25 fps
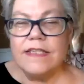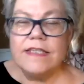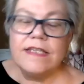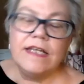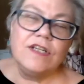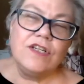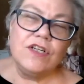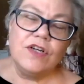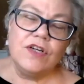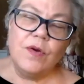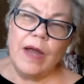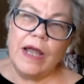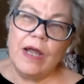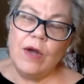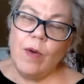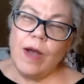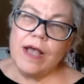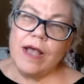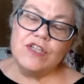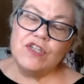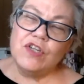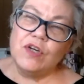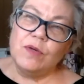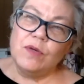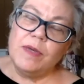that
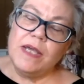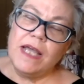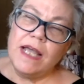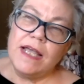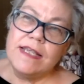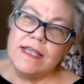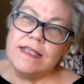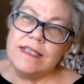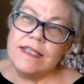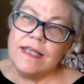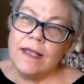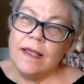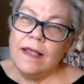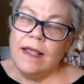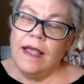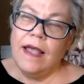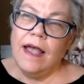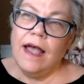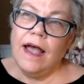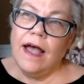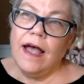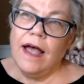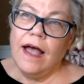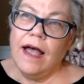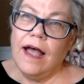scientists have
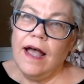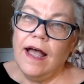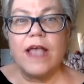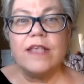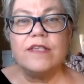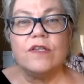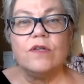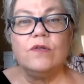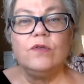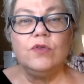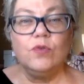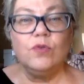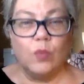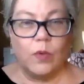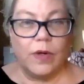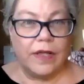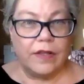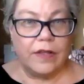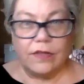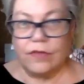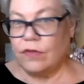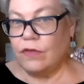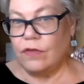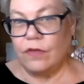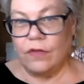wrestled
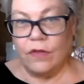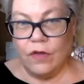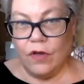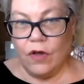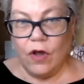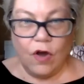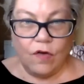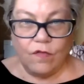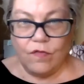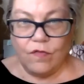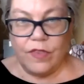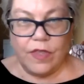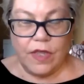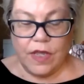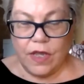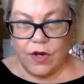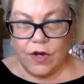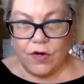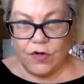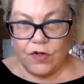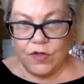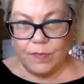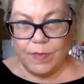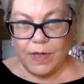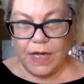with over the
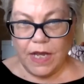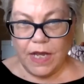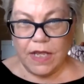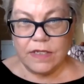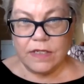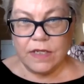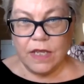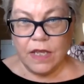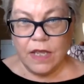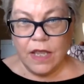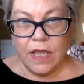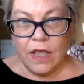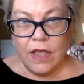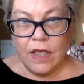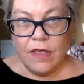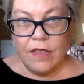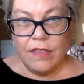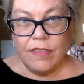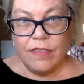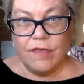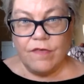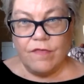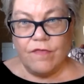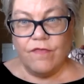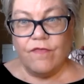years, because
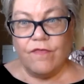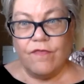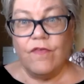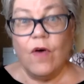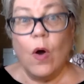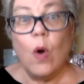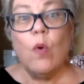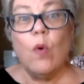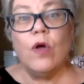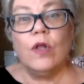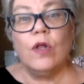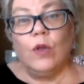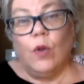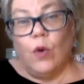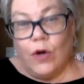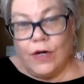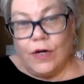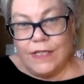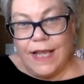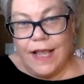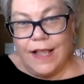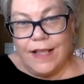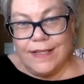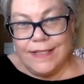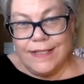the folklore
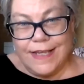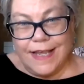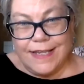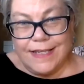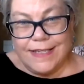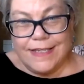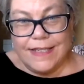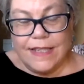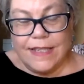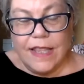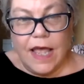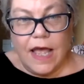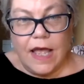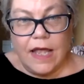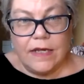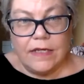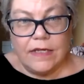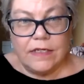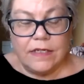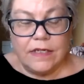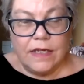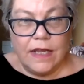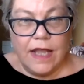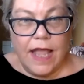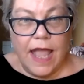tells us that
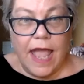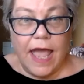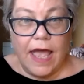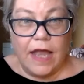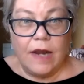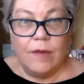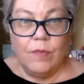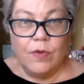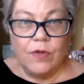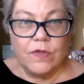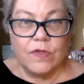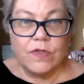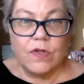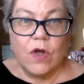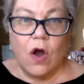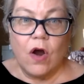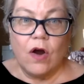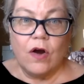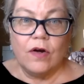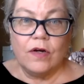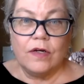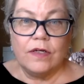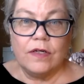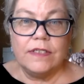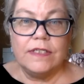animals
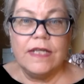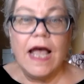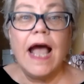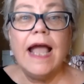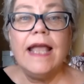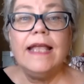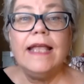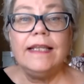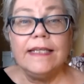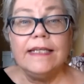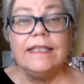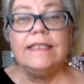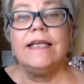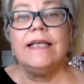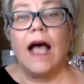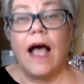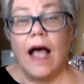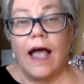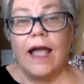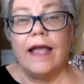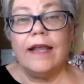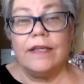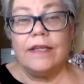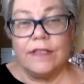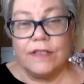are tightly
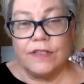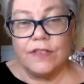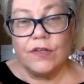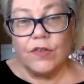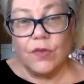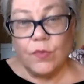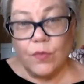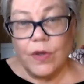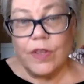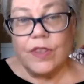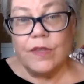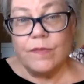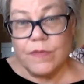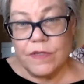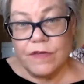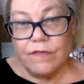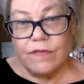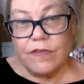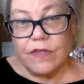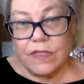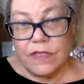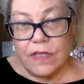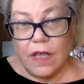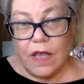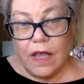tied to the rhythms
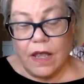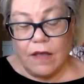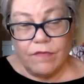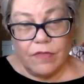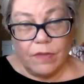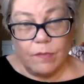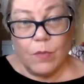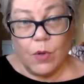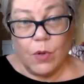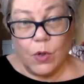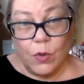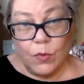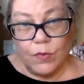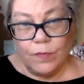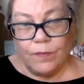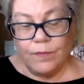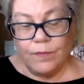of the moon.